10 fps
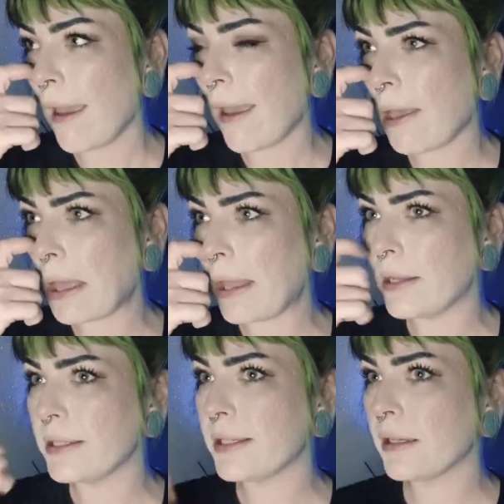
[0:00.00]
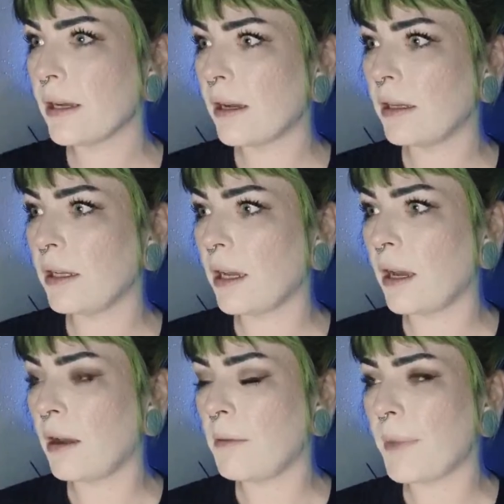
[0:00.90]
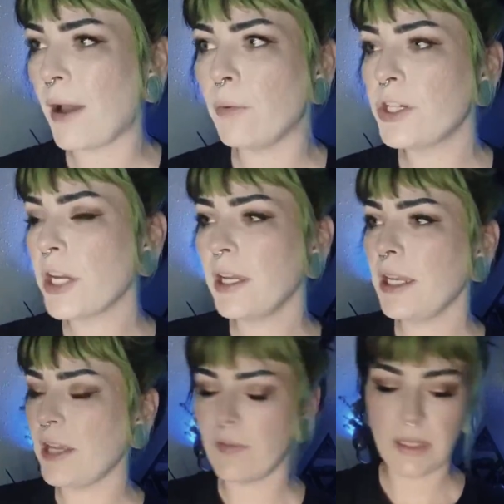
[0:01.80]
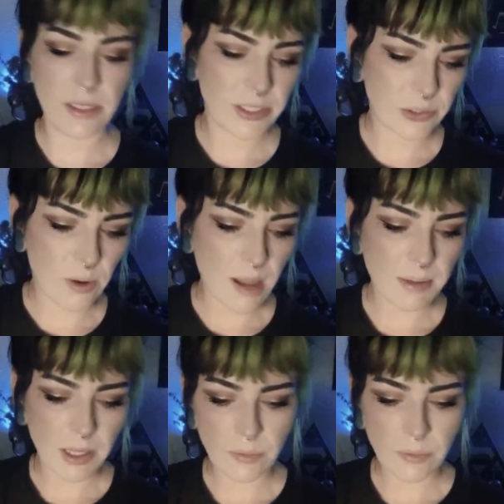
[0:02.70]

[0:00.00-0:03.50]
And I wish I could even describe it.